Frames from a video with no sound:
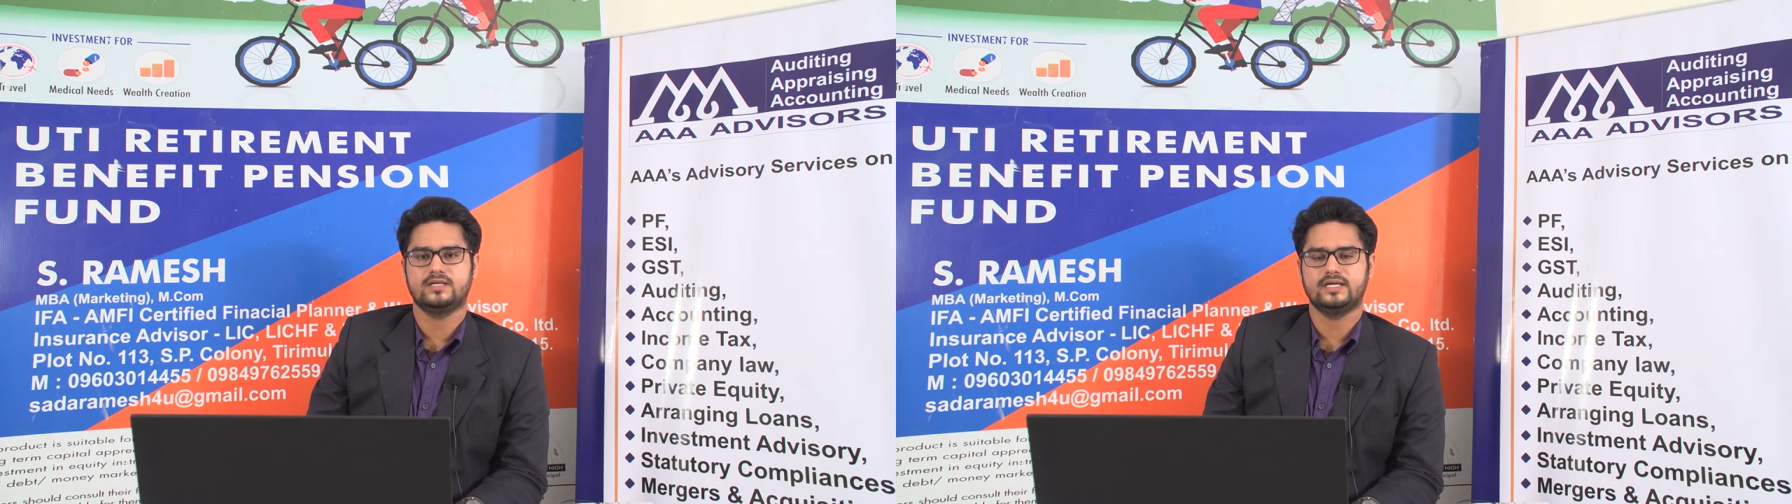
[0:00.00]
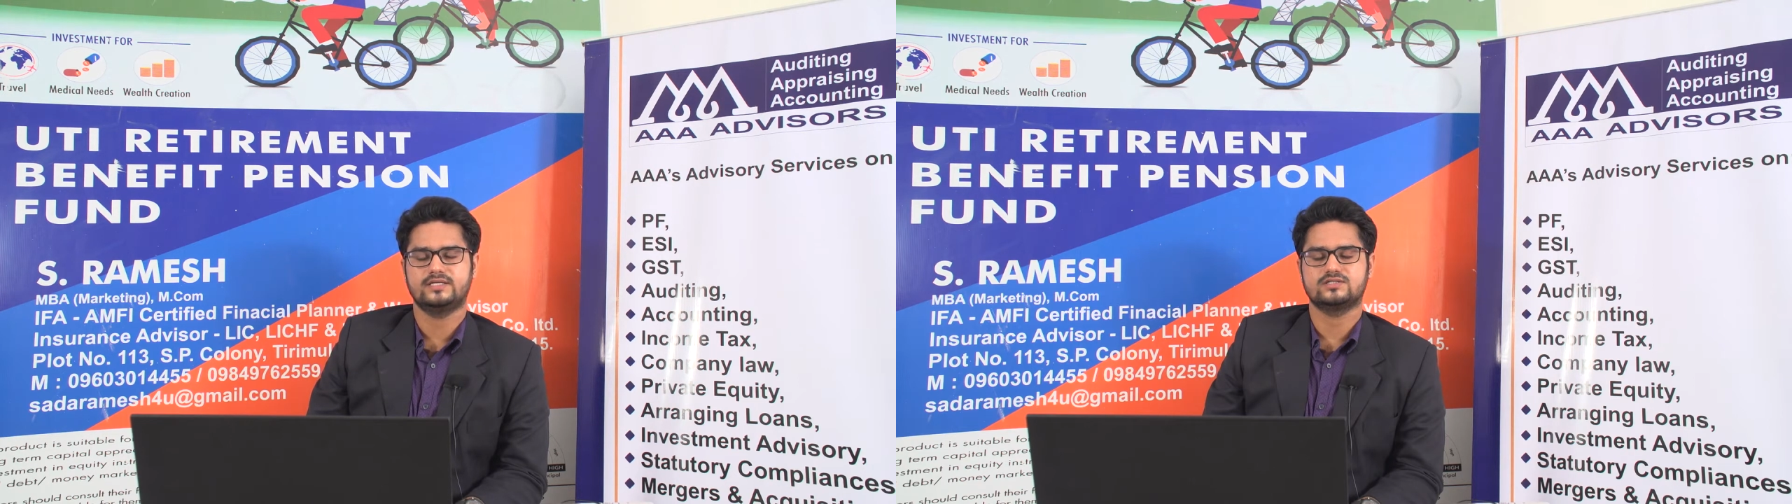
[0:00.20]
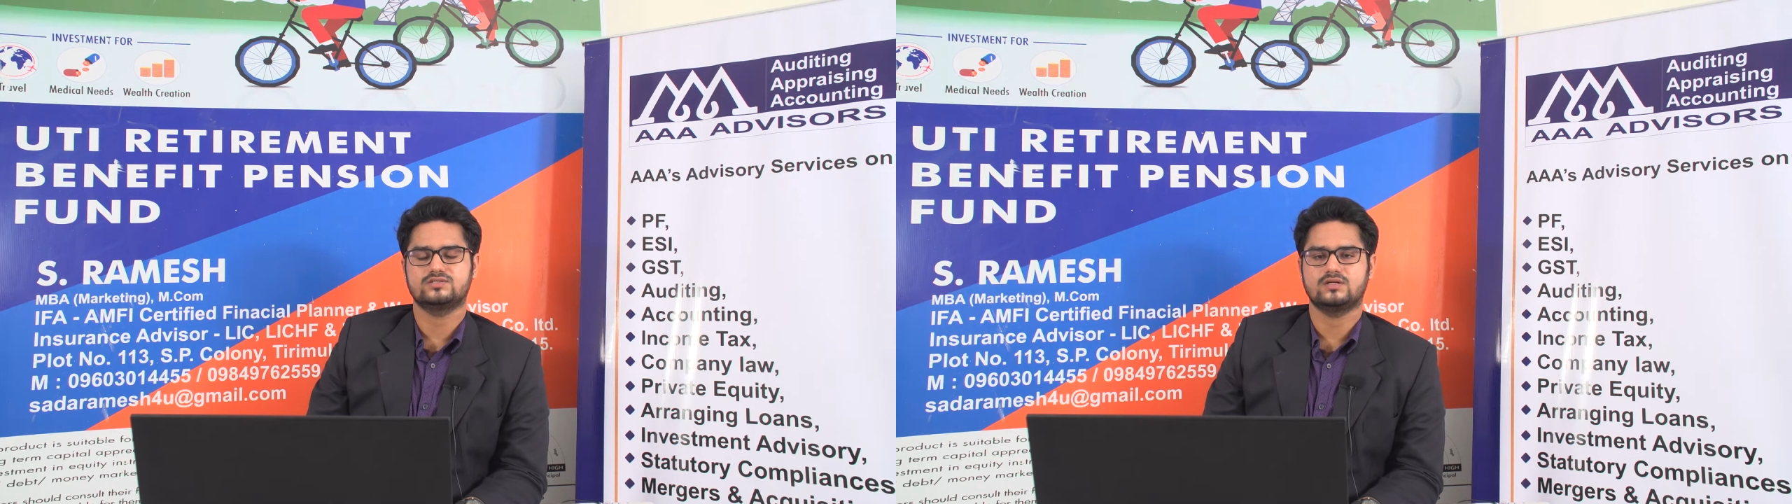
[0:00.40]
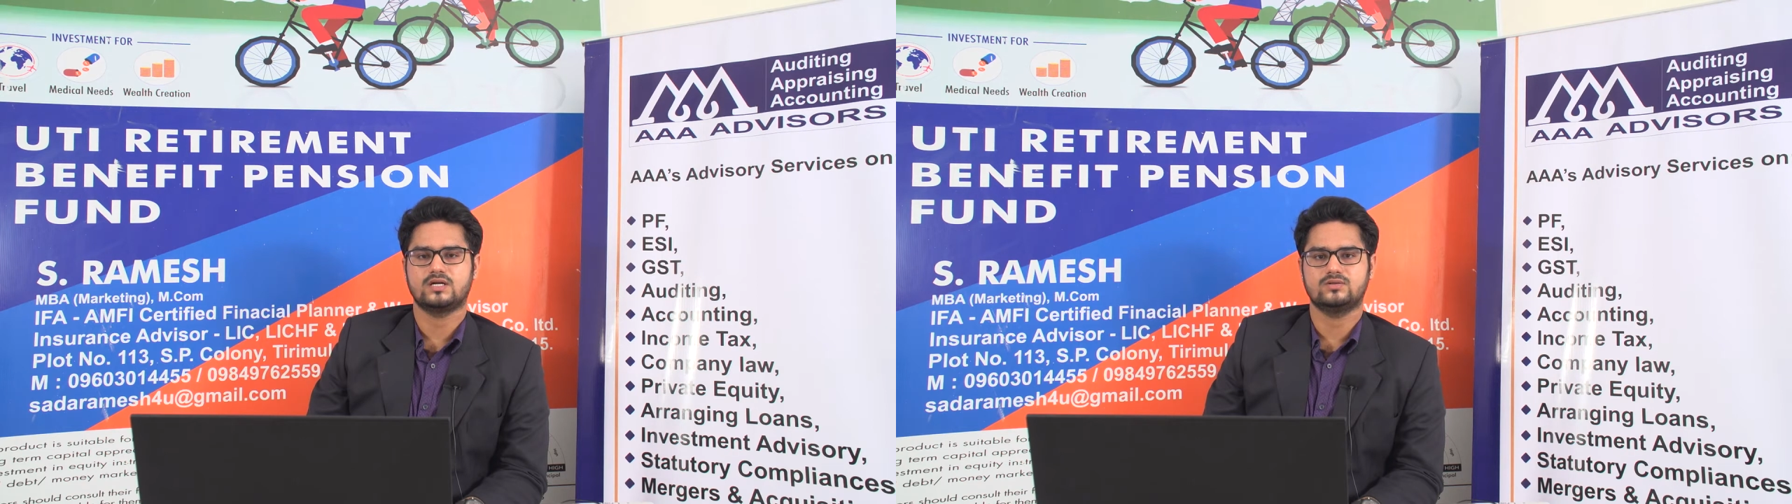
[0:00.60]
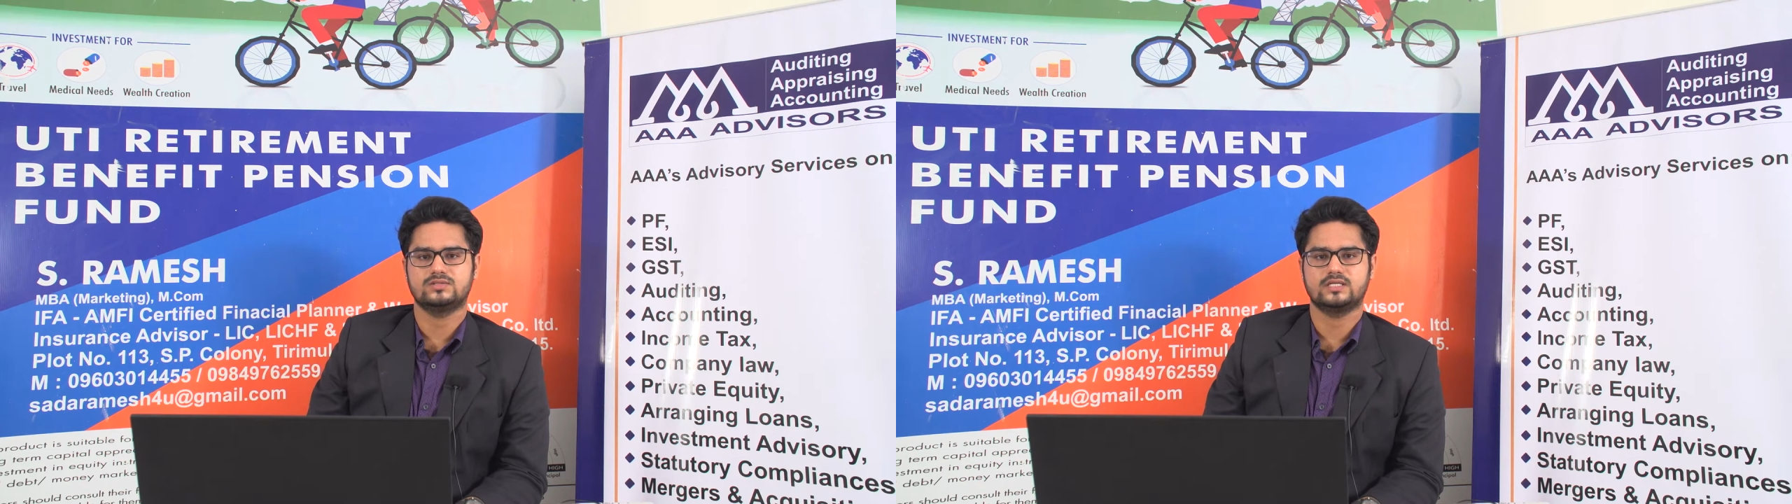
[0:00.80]
interest on
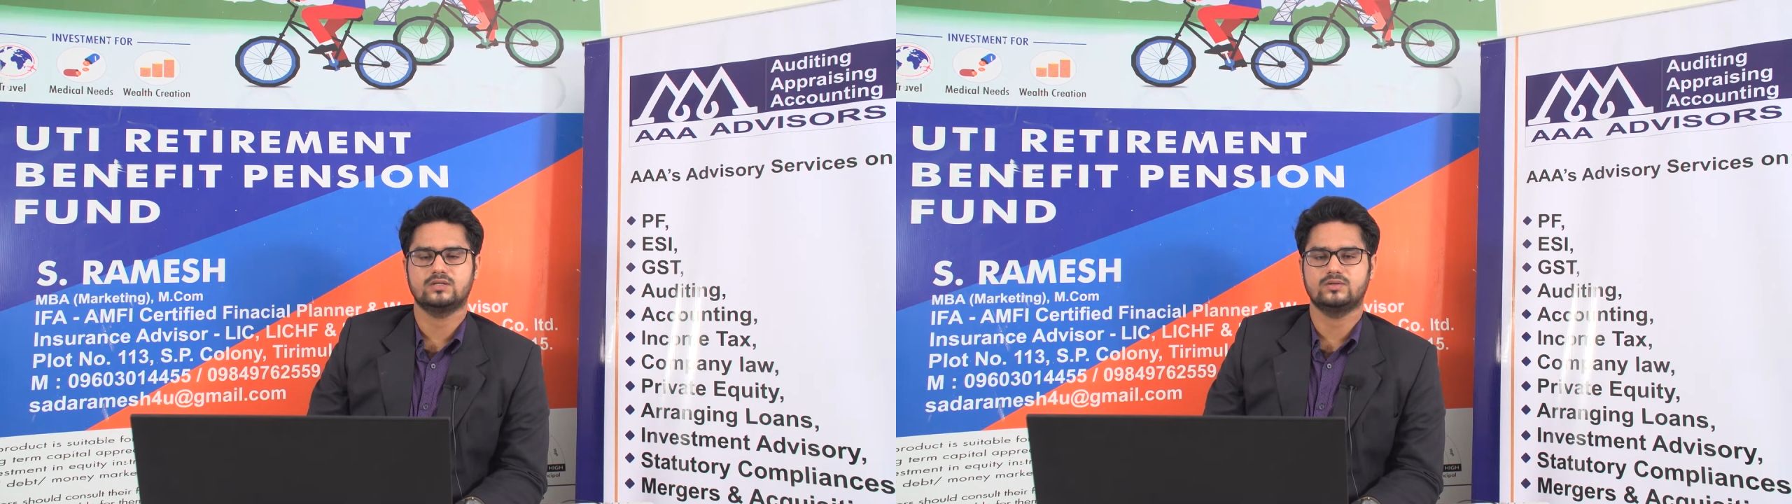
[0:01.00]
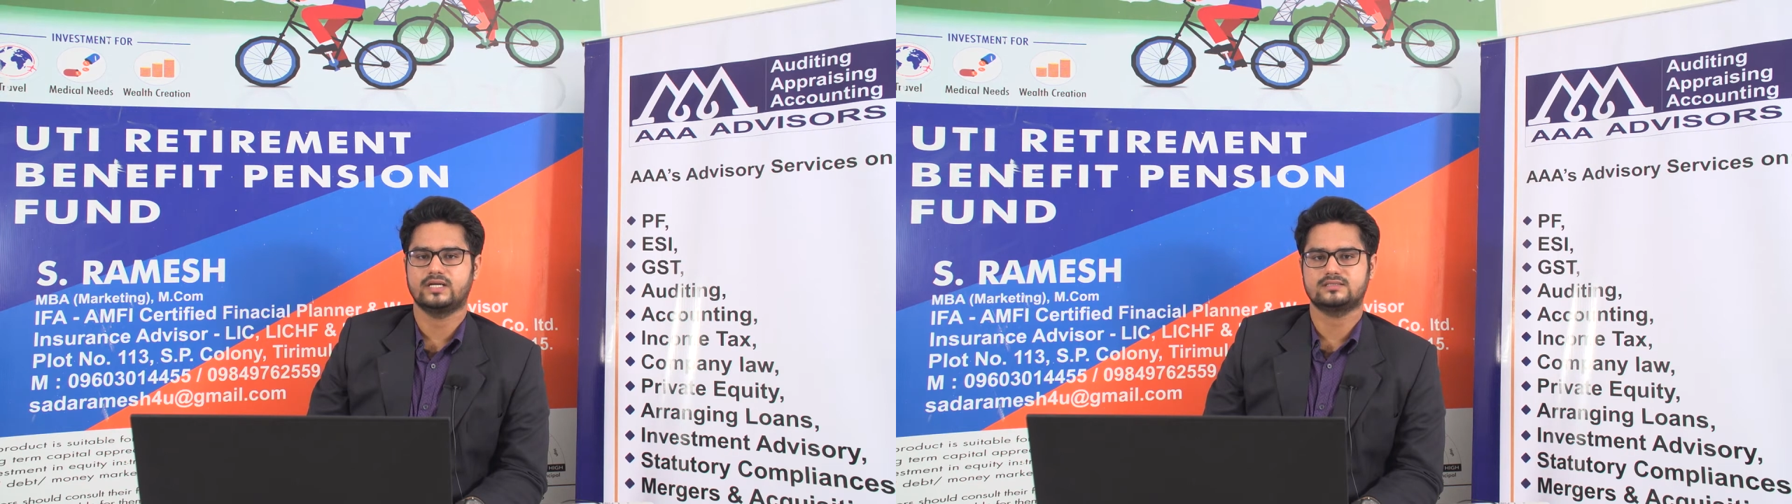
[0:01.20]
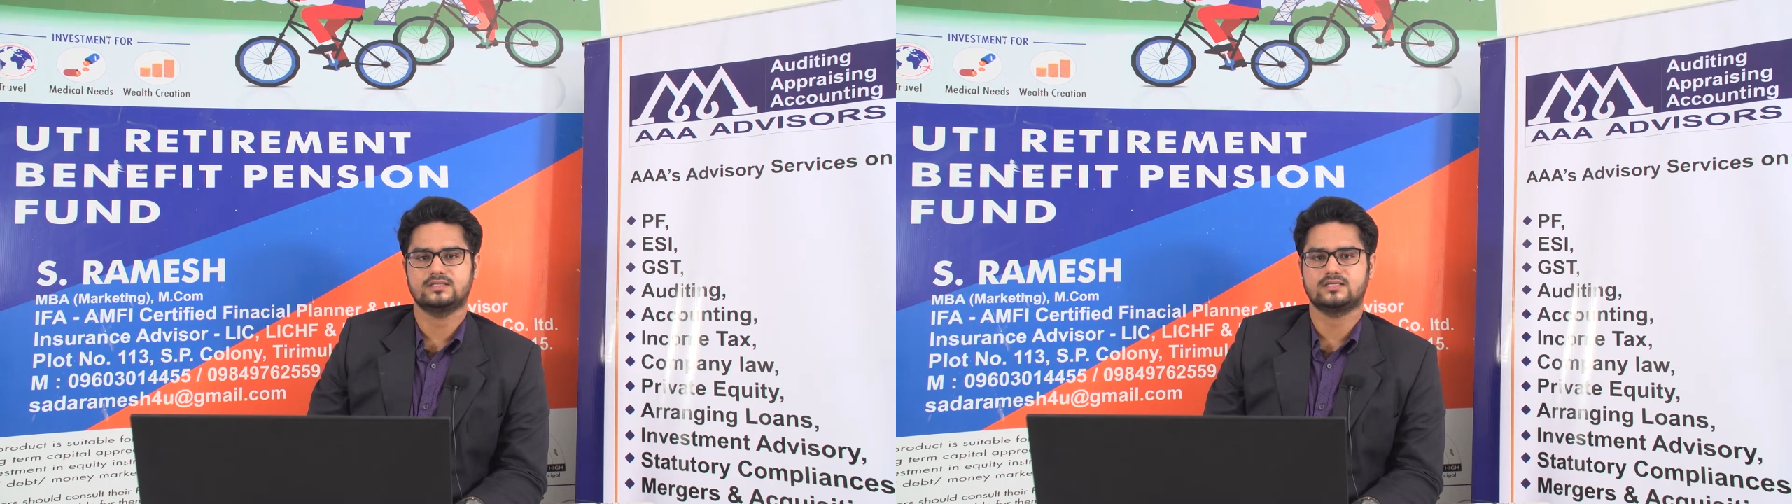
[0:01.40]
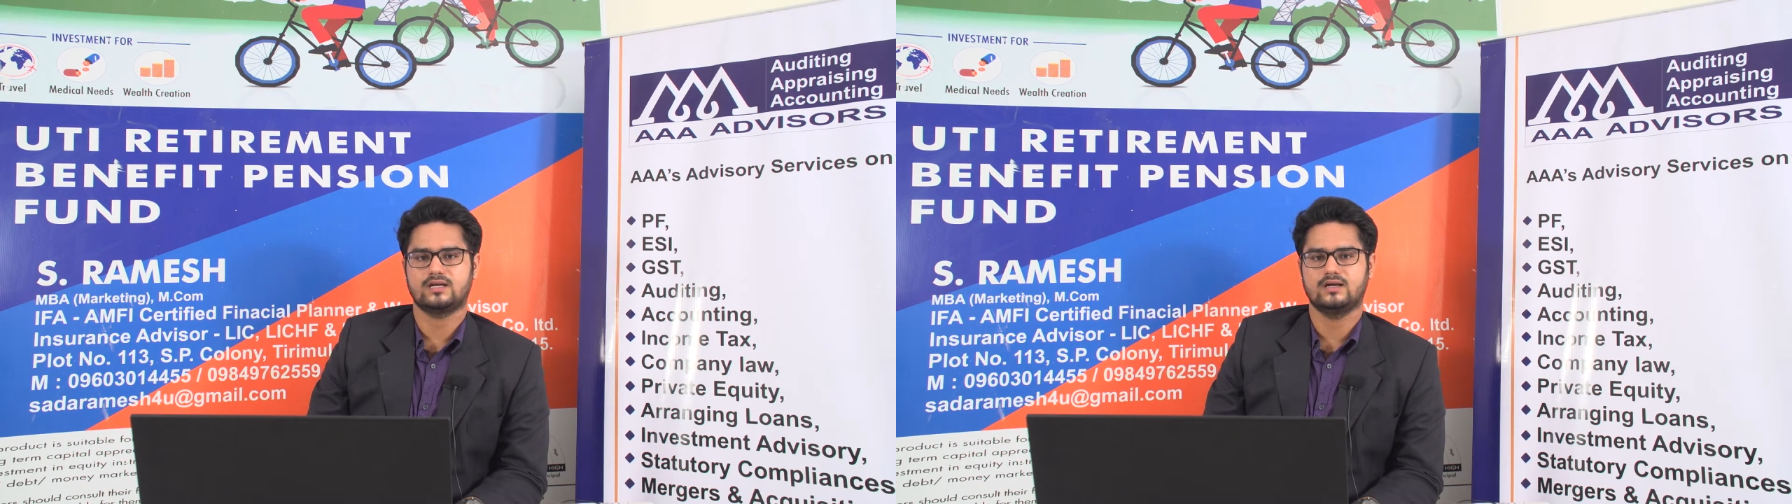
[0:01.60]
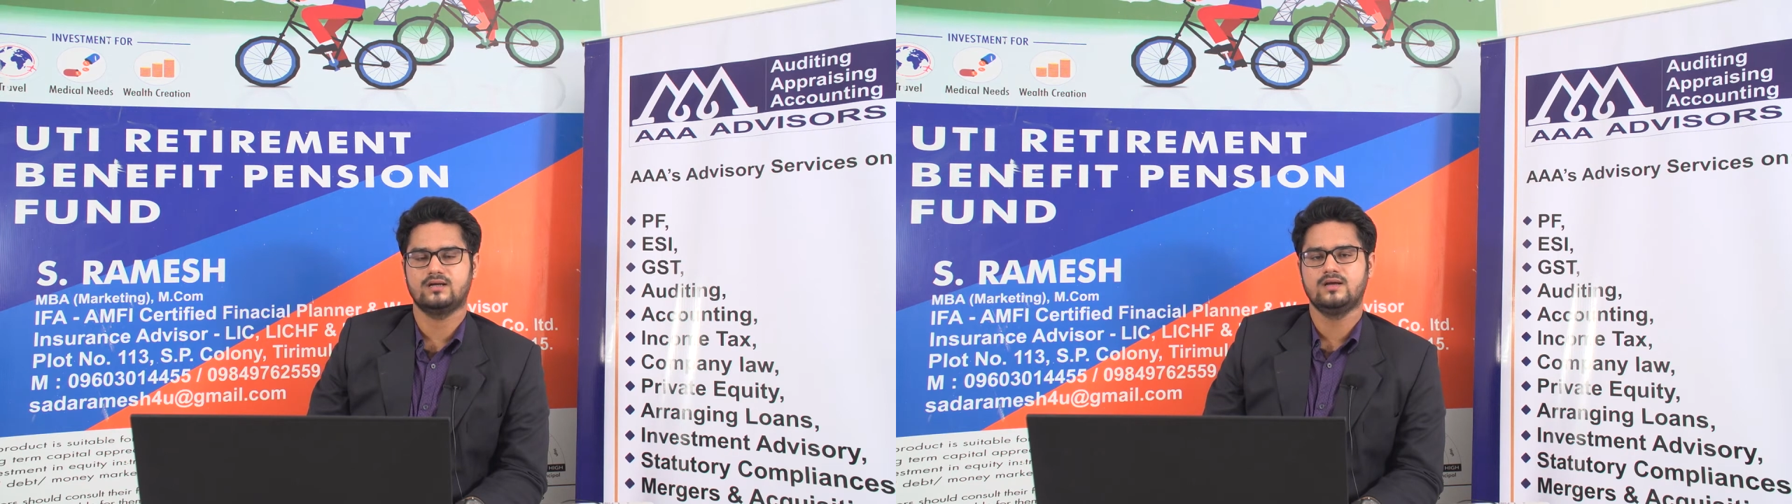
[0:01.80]
housing loan, etc.